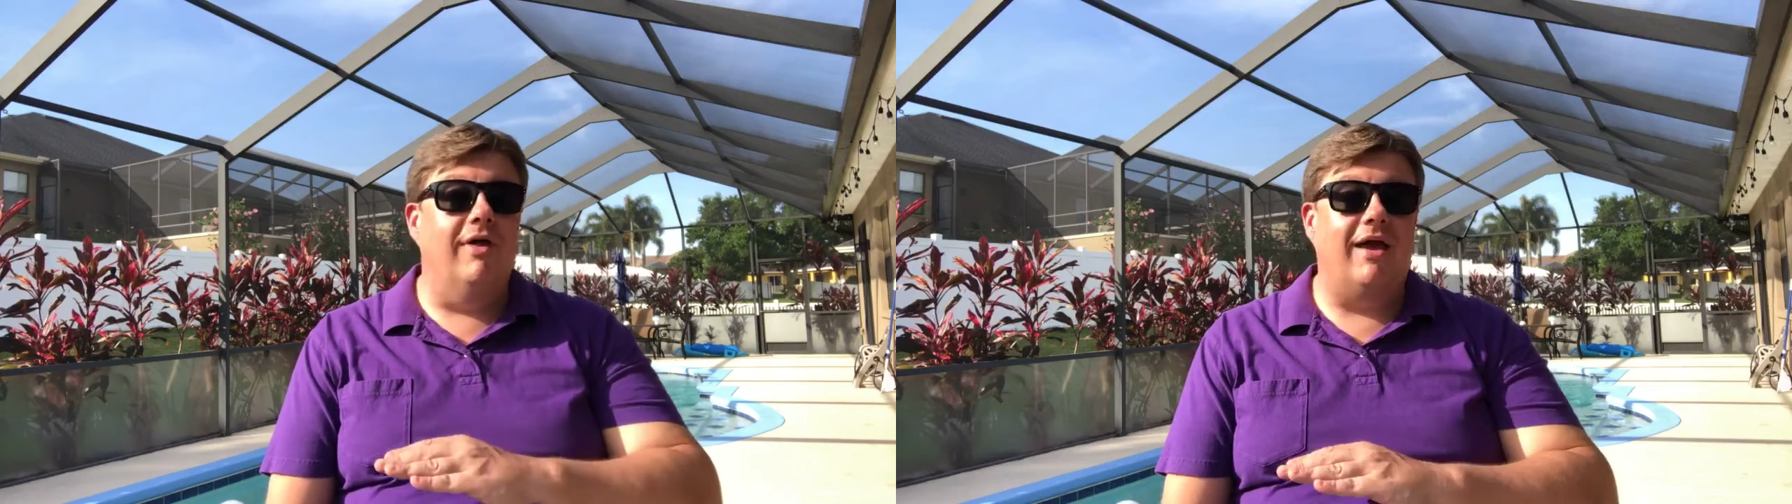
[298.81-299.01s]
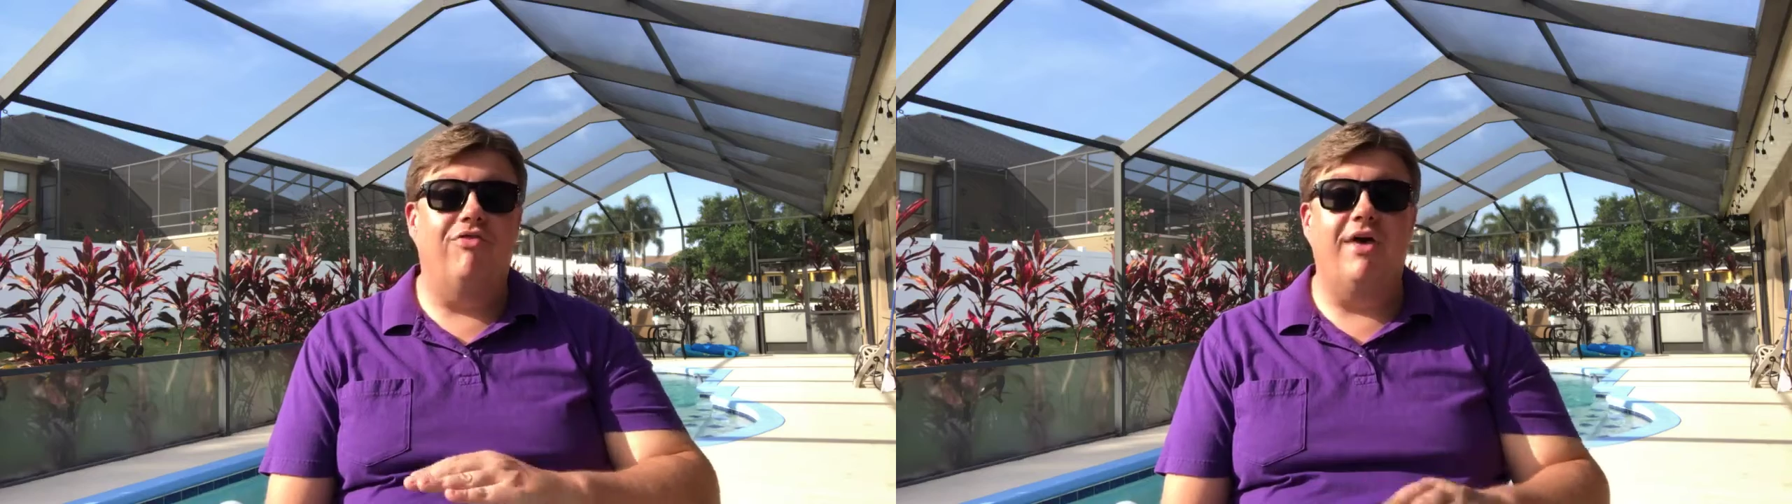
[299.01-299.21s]

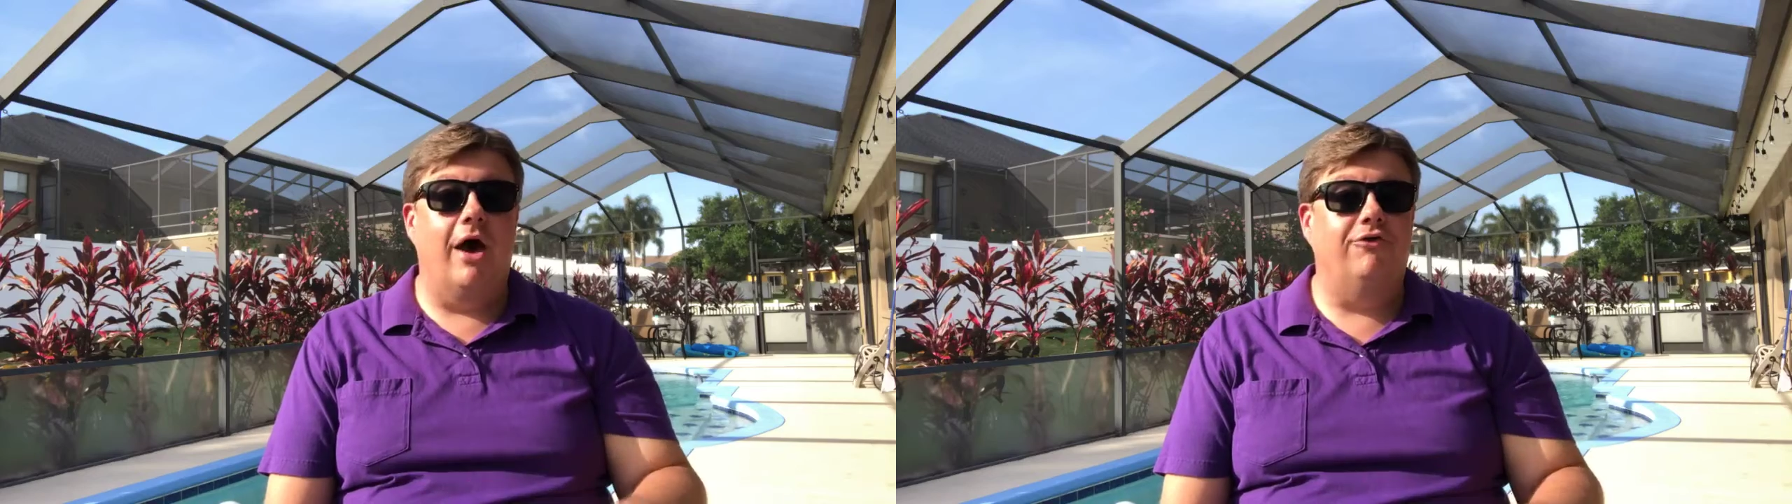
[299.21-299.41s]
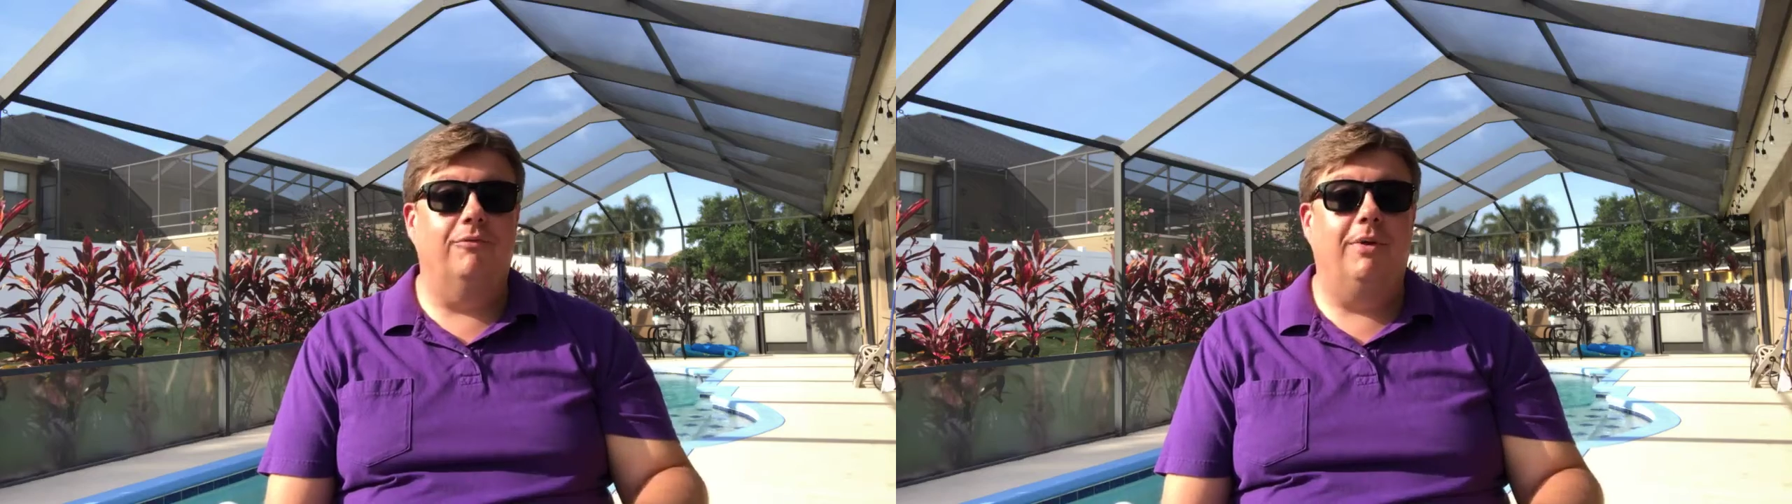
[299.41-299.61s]
like
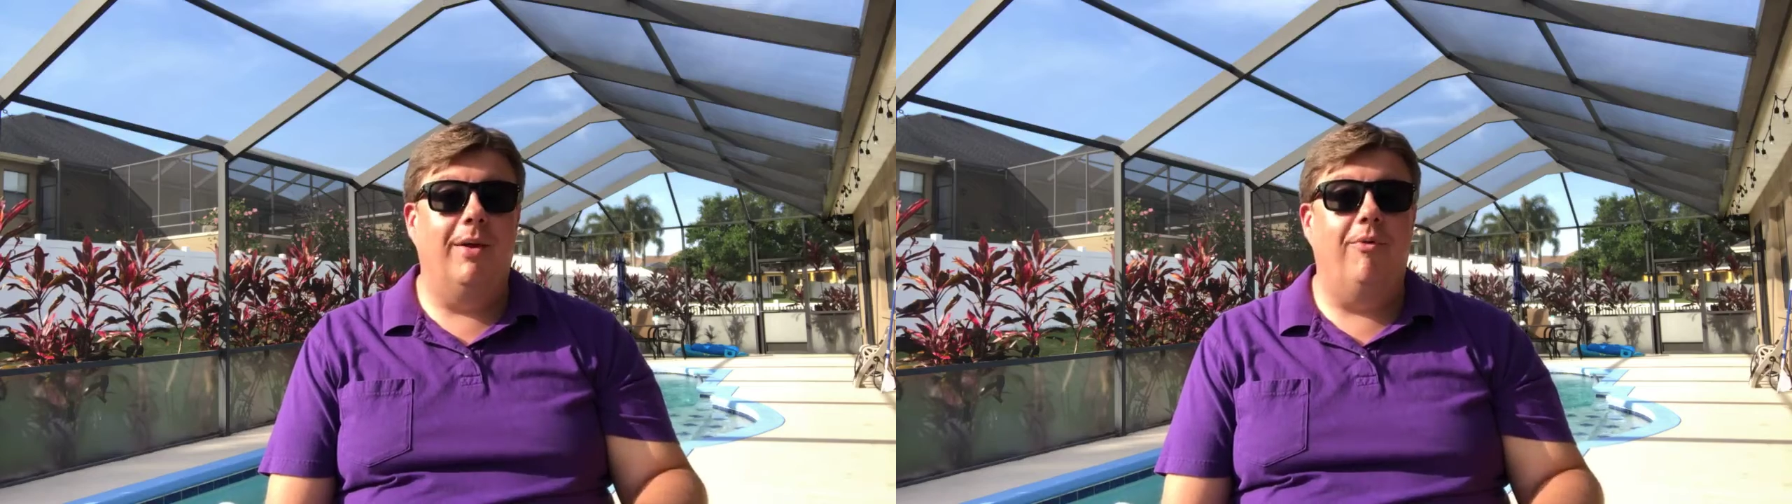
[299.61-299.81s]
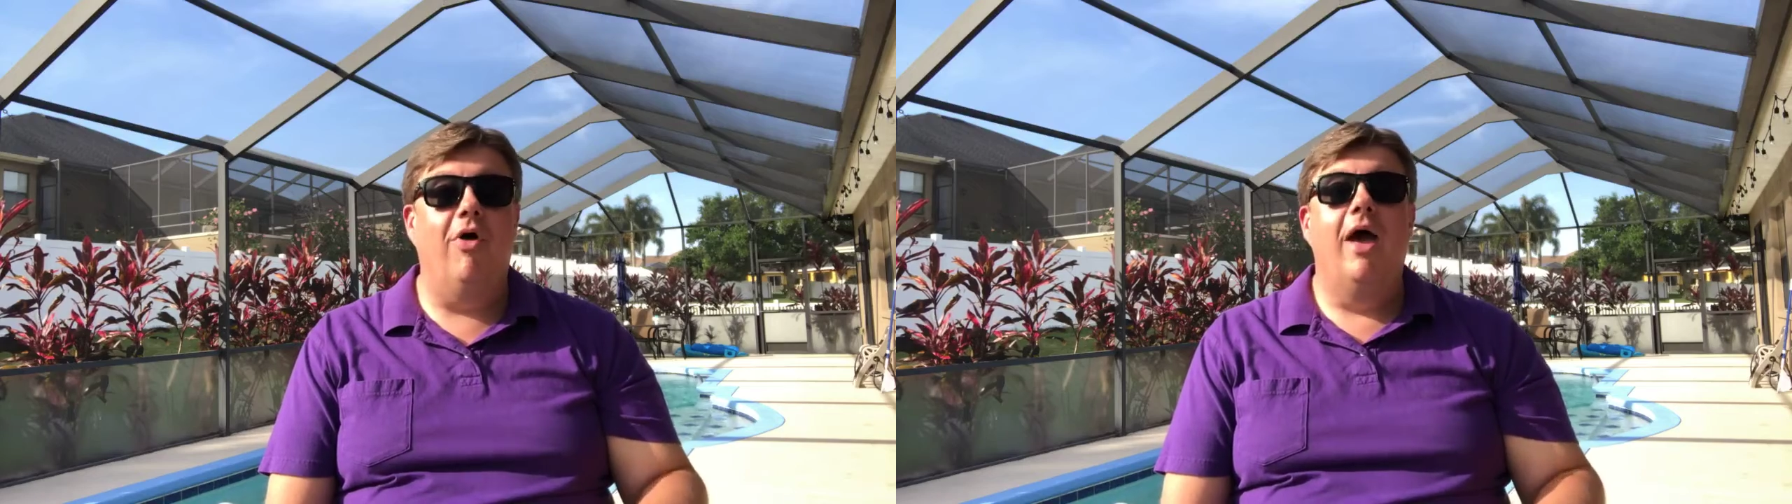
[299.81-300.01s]
1,000
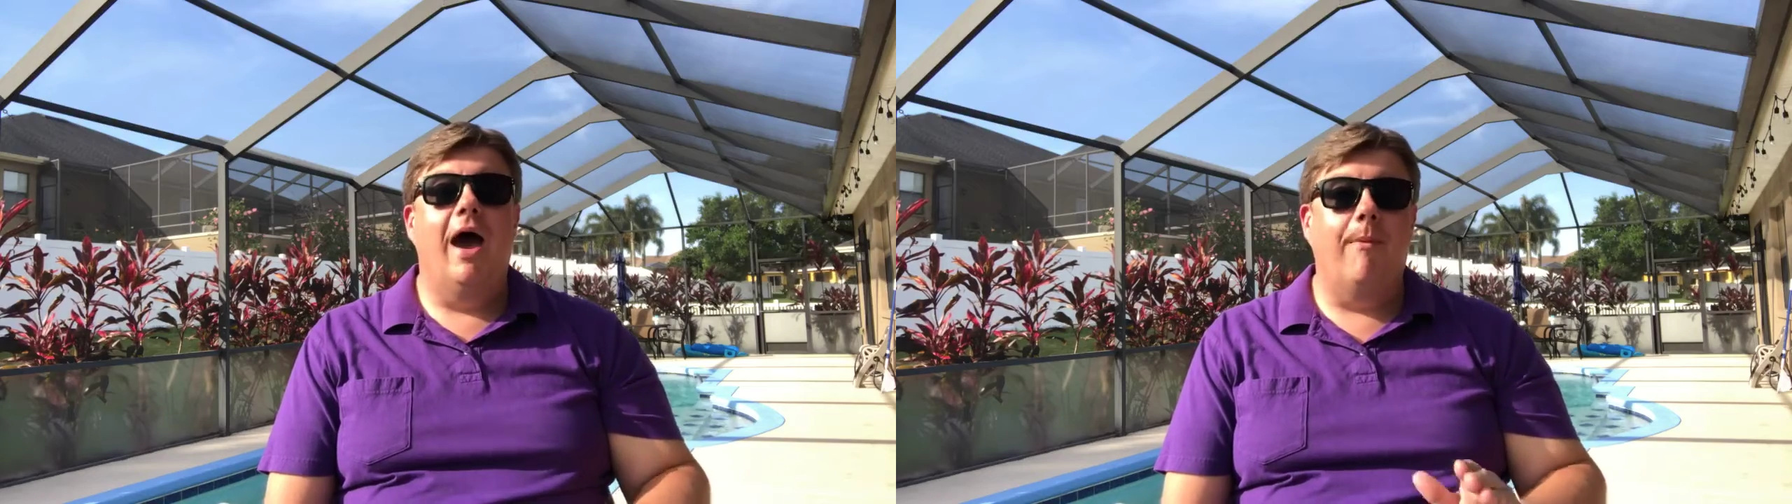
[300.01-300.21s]
people,